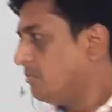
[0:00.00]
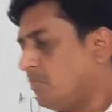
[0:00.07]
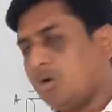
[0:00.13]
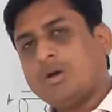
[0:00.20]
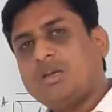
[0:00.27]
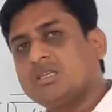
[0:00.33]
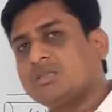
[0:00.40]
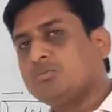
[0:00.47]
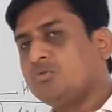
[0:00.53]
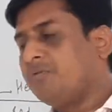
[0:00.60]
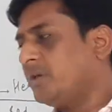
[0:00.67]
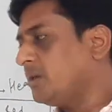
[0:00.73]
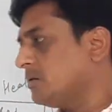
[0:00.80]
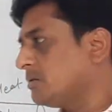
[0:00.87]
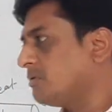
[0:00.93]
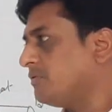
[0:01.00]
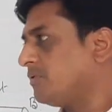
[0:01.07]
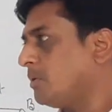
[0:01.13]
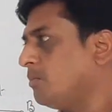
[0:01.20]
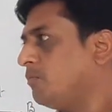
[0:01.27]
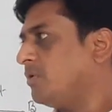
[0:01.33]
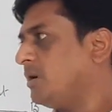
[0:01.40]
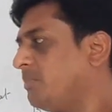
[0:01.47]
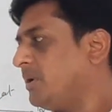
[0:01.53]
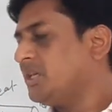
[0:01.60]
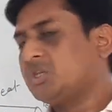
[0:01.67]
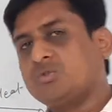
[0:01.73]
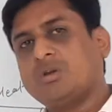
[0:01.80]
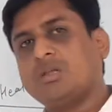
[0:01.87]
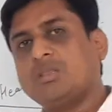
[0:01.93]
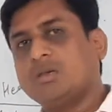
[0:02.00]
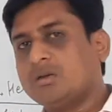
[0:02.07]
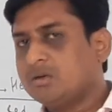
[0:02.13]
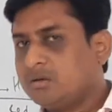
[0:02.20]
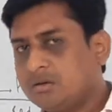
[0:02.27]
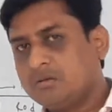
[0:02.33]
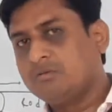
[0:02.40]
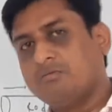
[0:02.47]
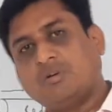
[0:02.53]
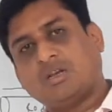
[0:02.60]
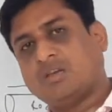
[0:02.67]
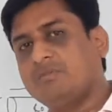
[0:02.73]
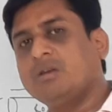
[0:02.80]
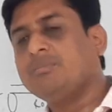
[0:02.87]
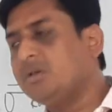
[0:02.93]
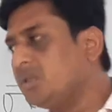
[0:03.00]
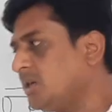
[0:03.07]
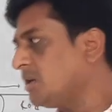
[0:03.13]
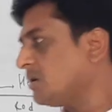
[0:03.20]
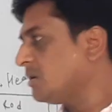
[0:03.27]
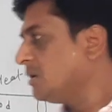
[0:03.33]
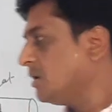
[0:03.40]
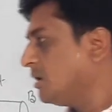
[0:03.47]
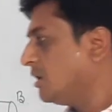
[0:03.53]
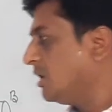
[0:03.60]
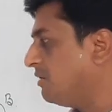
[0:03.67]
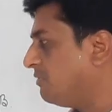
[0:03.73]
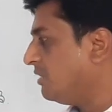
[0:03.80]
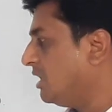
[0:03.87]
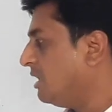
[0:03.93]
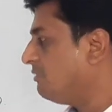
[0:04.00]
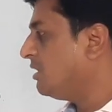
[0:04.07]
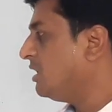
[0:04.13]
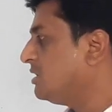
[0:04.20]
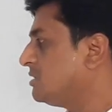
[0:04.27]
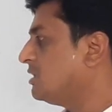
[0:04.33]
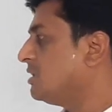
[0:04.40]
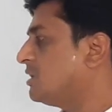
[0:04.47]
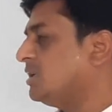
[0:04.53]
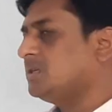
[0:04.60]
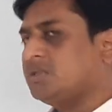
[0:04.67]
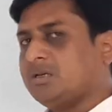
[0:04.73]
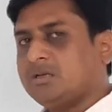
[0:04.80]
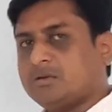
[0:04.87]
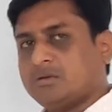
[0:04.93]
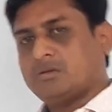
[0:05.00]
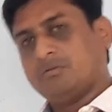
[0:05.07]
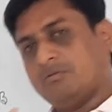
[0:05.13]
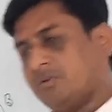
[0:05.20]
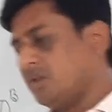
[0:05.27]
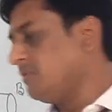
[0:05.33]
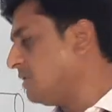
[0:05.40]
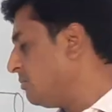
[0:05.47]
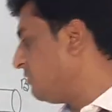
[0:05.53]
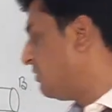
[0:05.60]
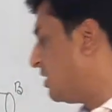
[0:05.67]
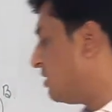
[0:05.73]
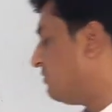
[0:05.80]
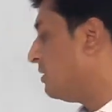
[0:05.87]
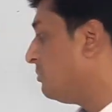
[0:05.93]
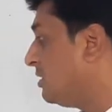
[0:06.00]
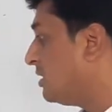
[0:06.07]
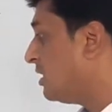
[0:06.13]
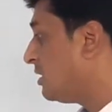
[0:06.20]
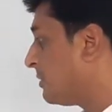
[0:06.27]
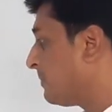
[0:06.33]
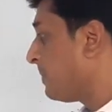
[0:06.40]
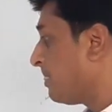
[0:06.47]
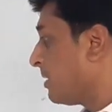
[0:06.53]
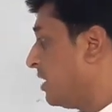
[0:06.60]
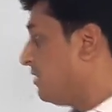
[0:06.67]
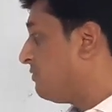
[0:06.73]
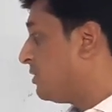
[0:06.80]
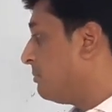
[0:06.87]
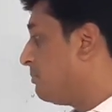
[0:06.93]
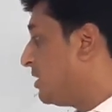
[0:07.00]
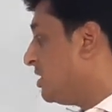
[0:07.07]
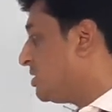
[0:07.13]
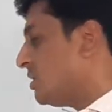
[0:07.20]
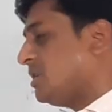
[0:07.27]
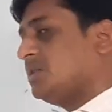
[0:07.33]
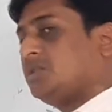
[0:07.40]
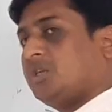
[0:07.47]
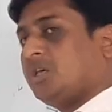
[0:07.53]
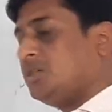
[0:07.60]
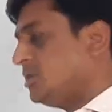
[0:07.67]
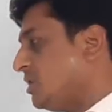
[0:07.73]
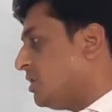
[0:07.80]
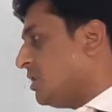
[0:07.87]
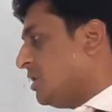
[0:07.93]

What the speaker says: ball is moving from one place to another, work will be there. If level is increasing, work will be there. If temperature is changing,